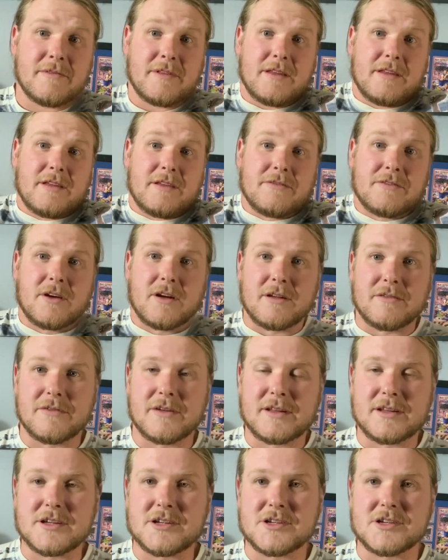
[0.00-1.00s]
you've got a
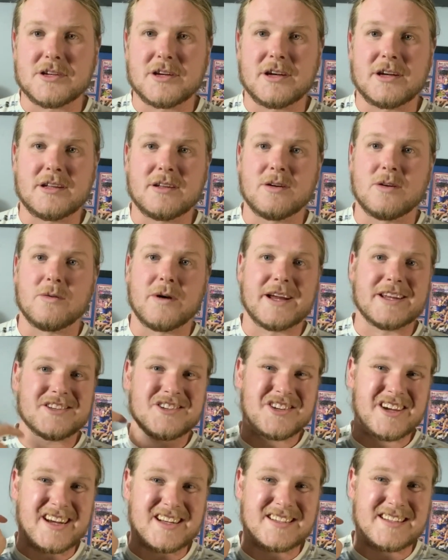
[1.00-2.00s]
vintage shirt, always
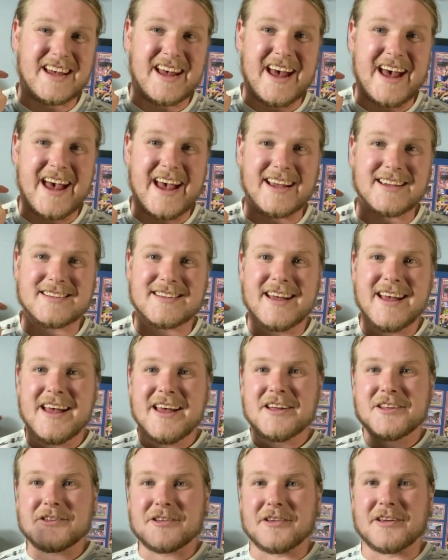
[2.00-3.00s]
check tags.
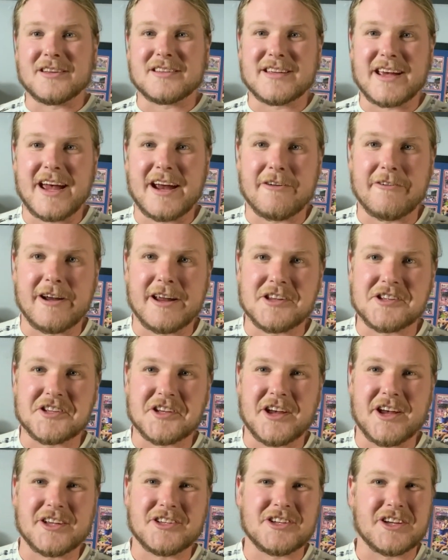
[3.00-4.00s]
Do your tag
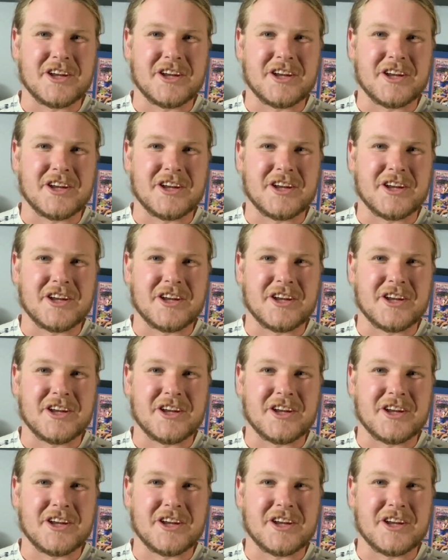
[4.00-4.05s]
research.